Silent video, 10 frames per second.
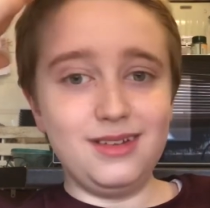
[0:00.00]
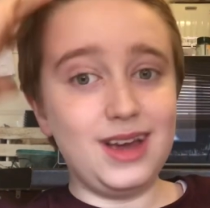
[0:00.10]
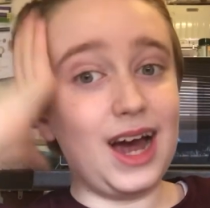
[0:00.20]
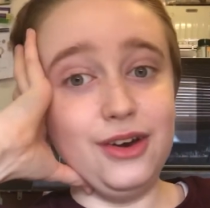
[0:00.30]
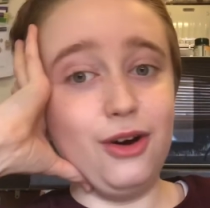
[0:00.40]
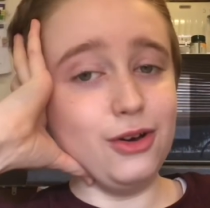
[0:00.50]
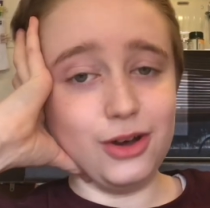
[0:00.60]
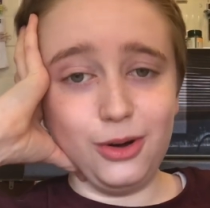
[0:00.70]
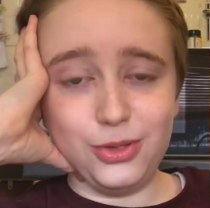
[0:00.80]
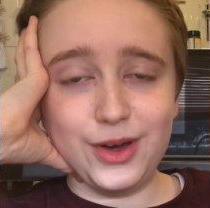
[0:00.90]
I know
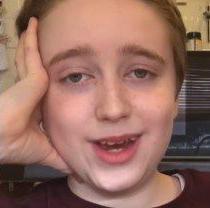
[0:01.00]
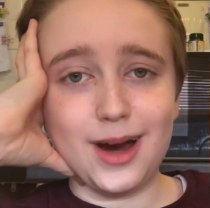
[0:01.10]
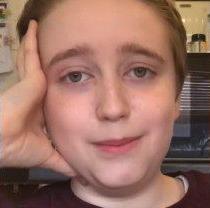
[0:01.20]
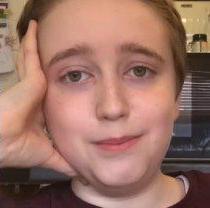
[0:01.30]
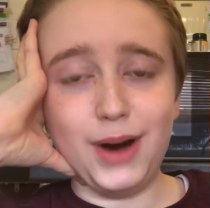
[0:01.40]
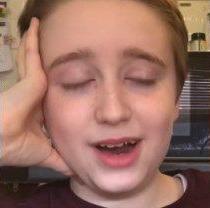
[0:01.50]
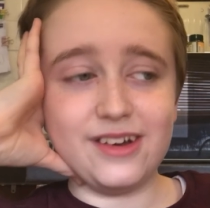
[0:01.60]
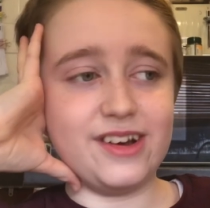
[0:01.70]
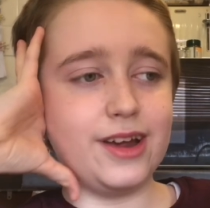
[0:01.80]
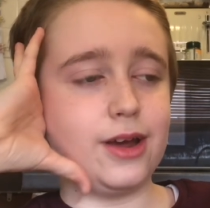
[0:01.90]
y'all think I'm
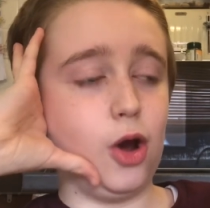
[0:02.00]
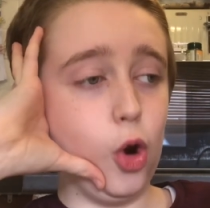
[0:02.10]
batshit